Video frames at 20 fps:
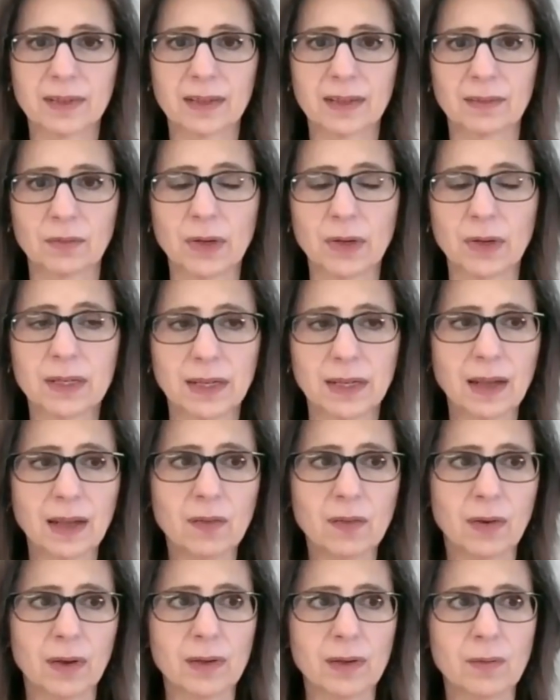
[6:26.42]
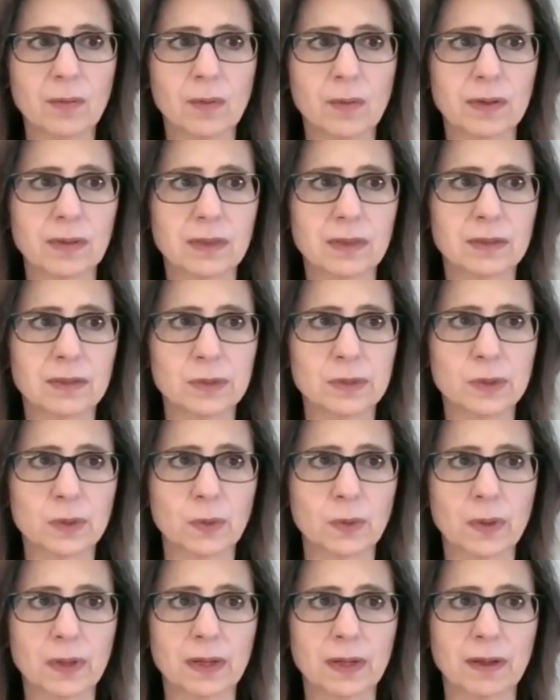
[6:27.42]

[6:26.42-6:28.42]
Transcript: Right now, I want the joy